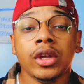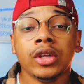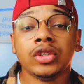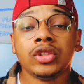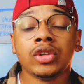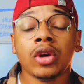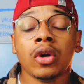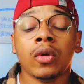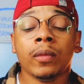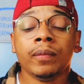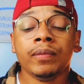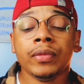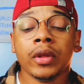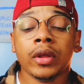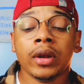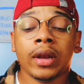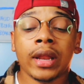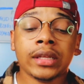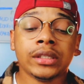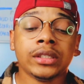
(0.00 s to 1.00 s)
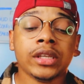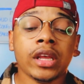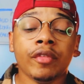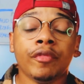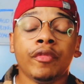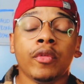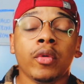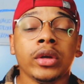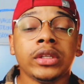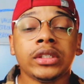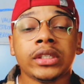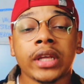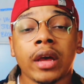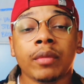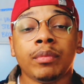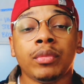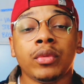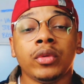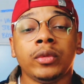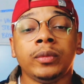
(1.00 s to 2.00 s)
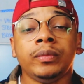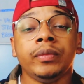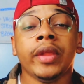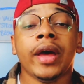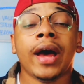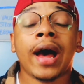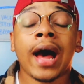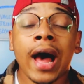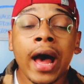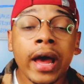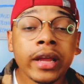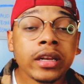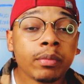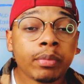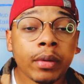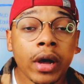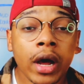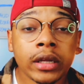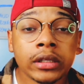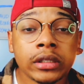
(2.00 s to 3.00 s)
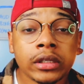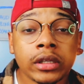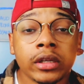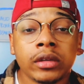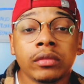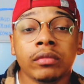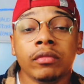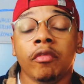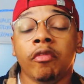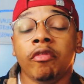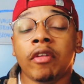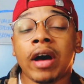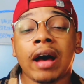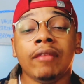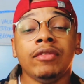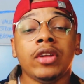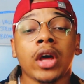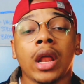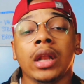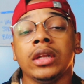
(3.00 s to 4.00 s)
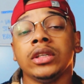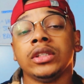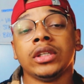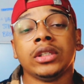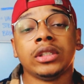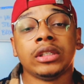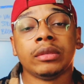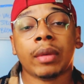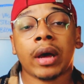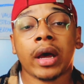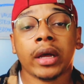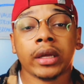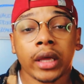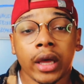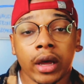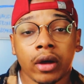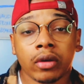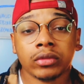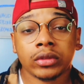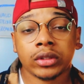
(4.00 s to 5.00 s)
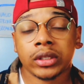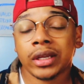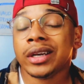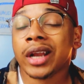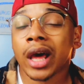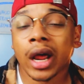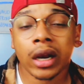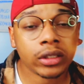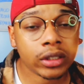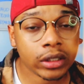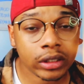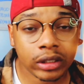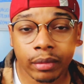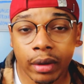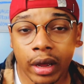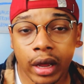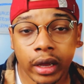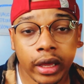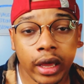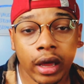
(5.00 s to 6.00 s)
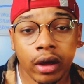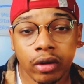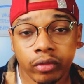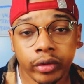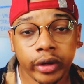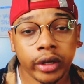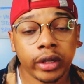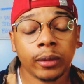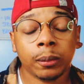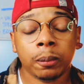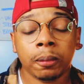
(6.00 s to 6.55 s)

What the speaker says: So let's say, for example, I deposit $5 into my account, $10 into my account, really.